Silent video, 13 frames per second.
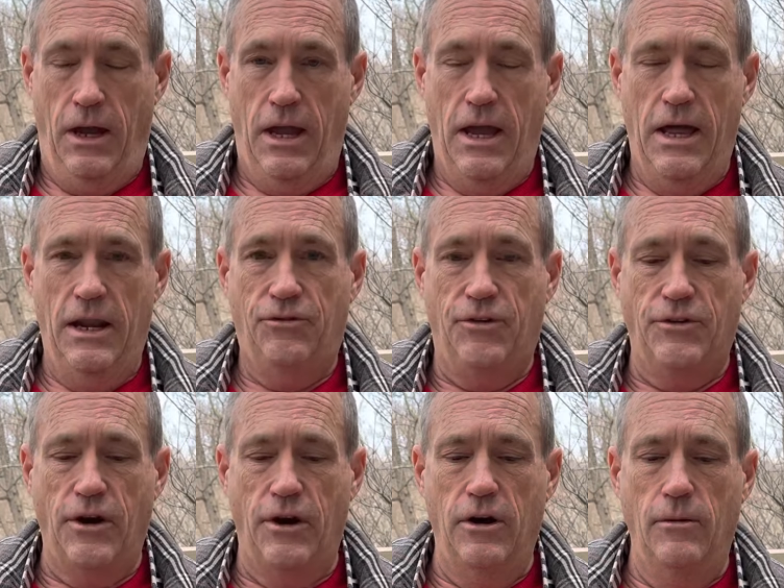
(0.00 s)
And it's the
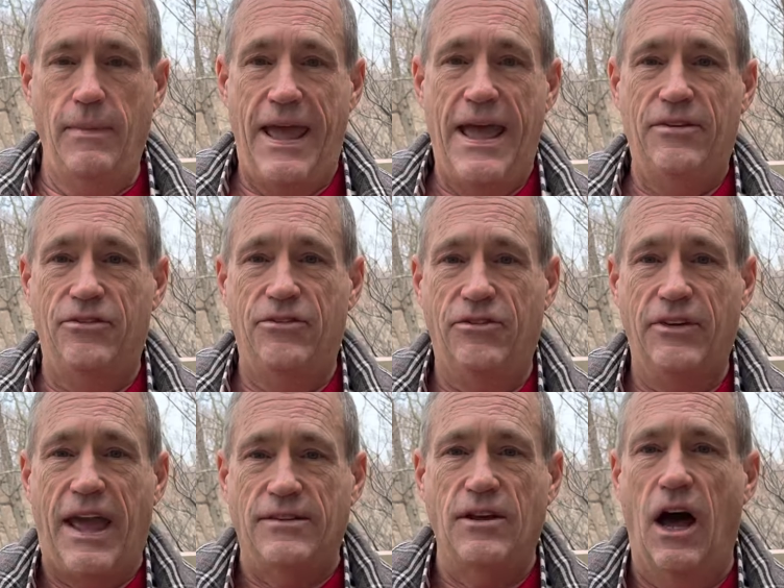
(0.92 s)
term
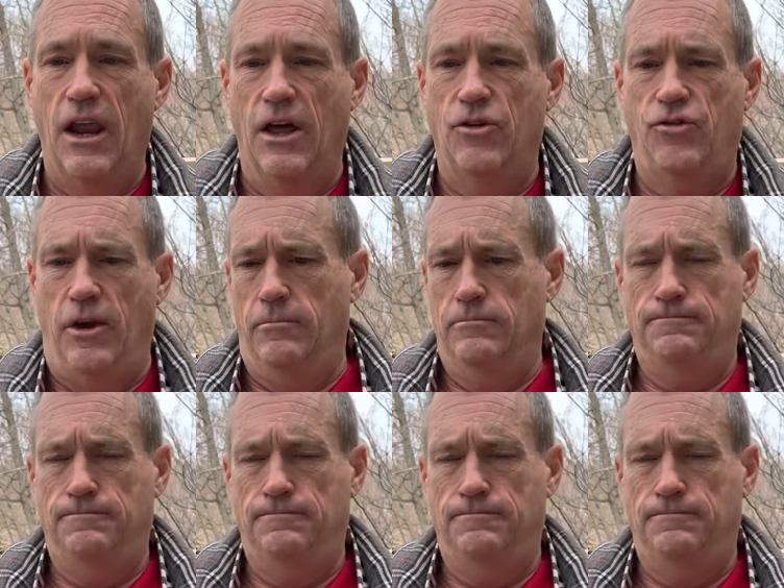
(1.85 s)
eschatology.